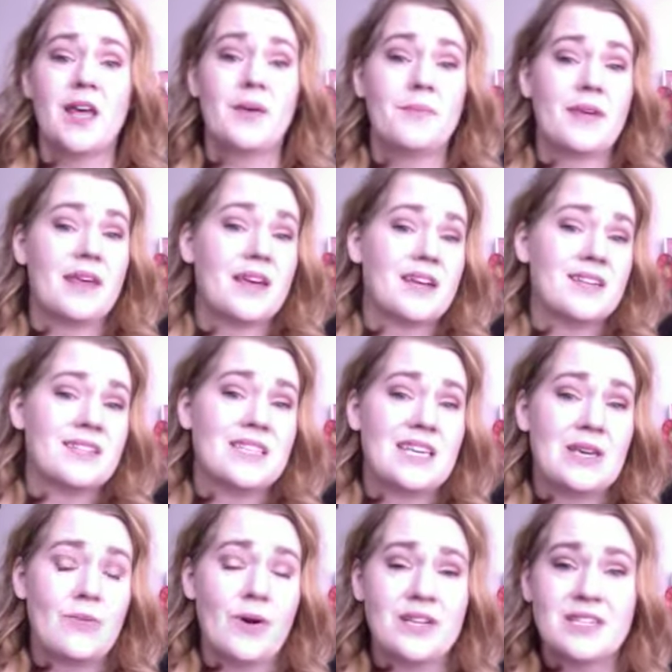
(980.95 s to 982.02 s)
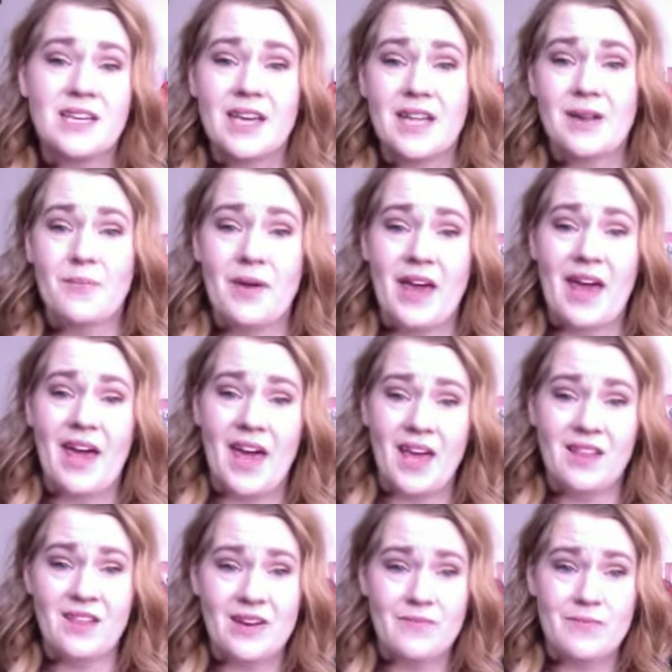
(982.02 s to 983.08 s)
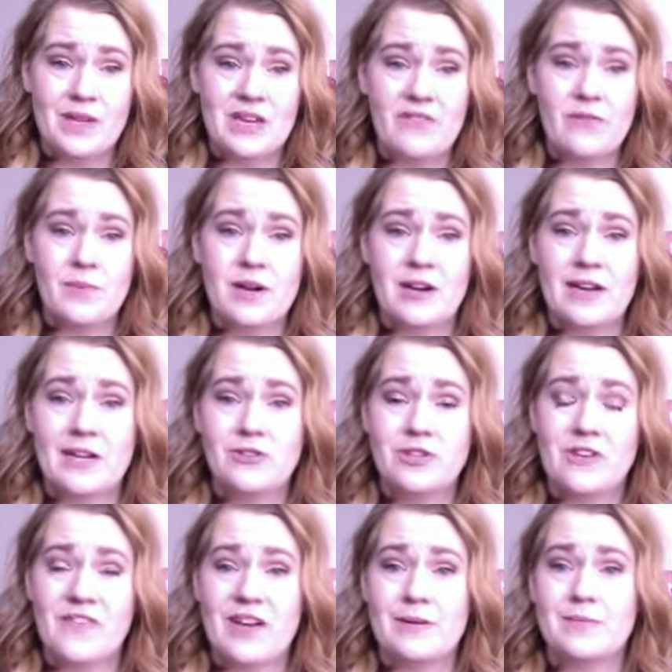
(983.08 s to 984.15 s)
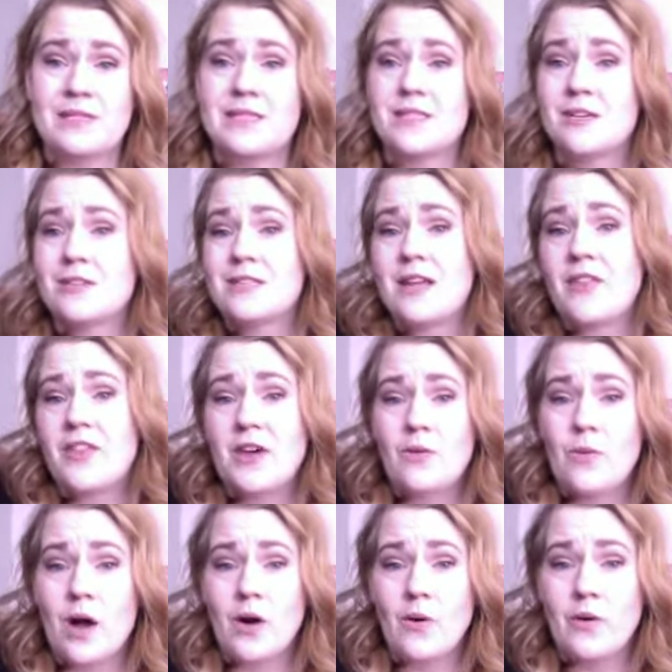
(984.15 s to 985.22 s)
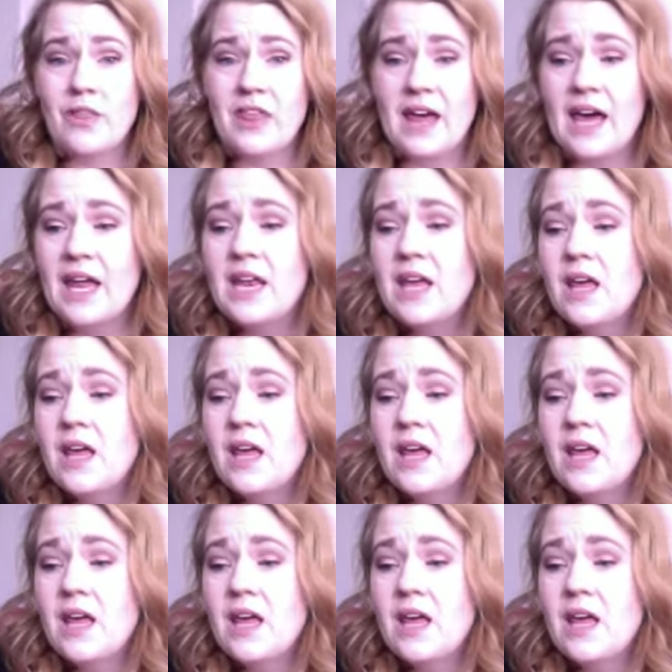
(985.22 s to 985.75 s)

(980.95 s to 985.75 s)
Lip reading: because he wasn't going to pay a lot of money for bariatric vitamins. There's nothing wrong with that.